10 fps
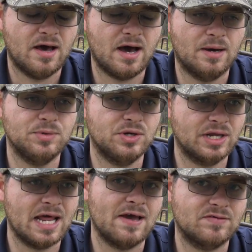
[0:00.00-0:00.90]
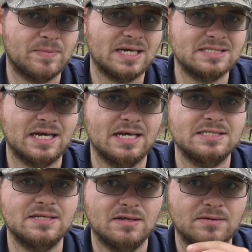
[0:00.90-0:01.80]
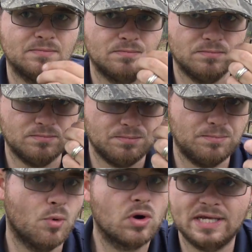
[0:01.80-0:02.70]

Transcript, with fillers: Um, you're going to have to buy sights more